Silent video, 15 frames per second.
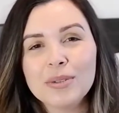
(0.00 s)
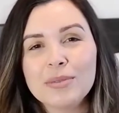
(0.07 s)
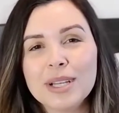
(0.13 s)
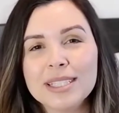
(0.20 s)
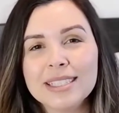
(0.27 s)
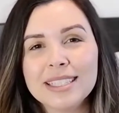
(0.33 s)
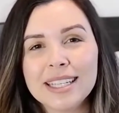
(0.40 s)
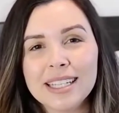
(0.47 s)

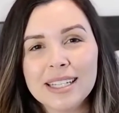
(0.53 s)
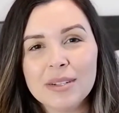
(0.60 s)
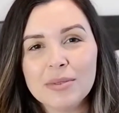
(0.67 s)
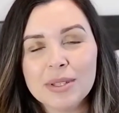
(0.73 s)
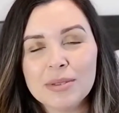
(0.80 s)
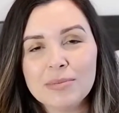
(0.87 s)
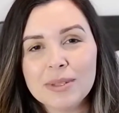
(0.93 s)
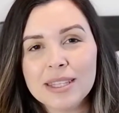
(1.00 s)
resonated
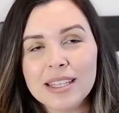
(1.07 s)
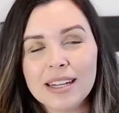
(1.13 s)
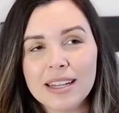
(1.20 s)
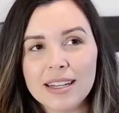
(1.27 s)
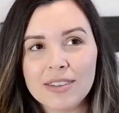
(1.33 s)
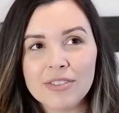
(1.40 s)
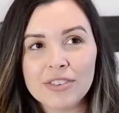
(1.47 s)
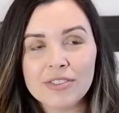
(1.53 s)
with me that I
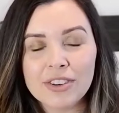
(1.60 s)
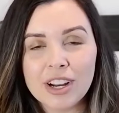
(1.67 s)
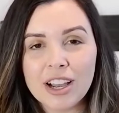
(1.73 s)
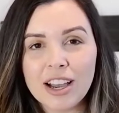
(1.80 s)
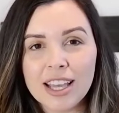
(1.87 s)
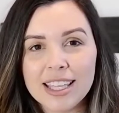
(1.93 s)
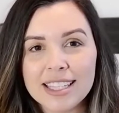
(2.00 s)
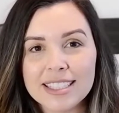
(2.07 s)
never
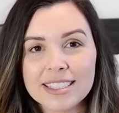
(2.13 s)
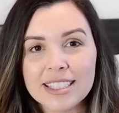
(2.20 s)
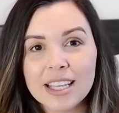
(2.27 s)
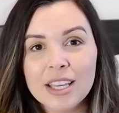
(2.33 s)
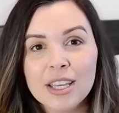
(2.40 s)
forgot is